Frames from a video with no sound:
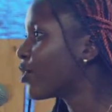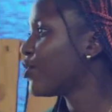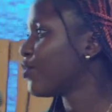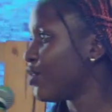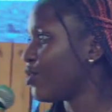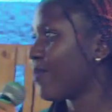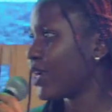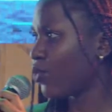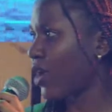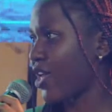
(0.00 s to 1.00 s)
God we know,
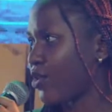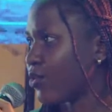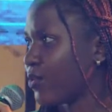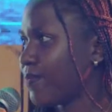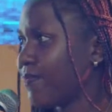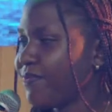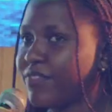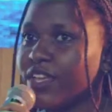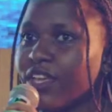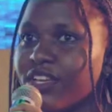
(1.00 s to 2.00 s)
but who are you?
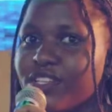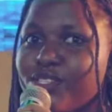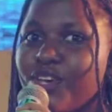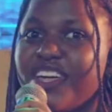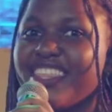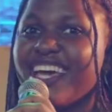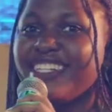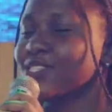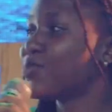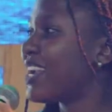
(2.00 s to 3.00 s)
So that
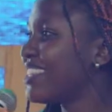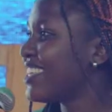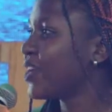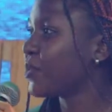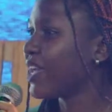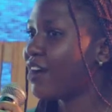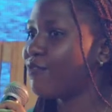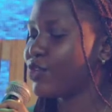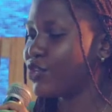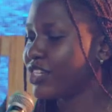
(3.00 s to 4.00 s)
is one thing
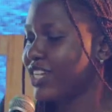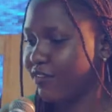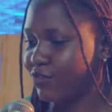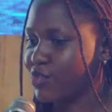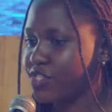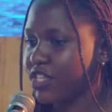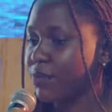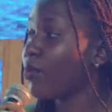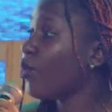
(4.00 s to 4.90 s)
we don't have to skip.